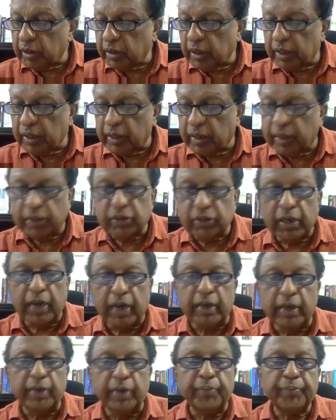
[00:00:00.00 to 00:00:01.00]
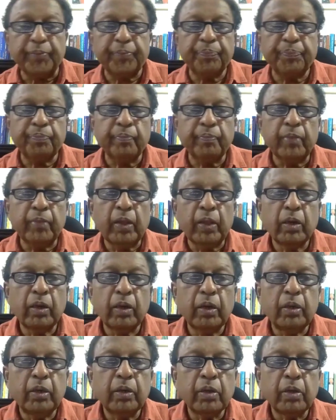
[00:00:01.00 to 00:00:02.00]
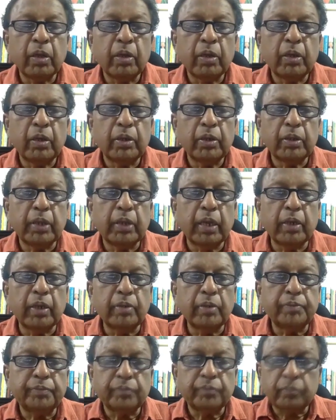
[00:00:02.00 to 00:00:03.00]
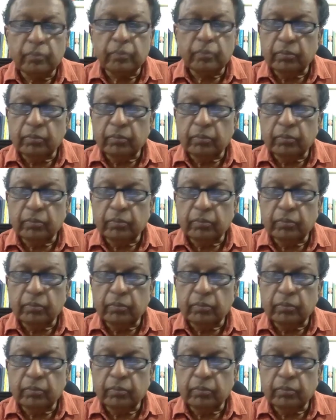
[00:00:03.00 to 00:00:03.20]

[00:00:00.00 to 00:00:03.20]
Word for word: an understanding. Then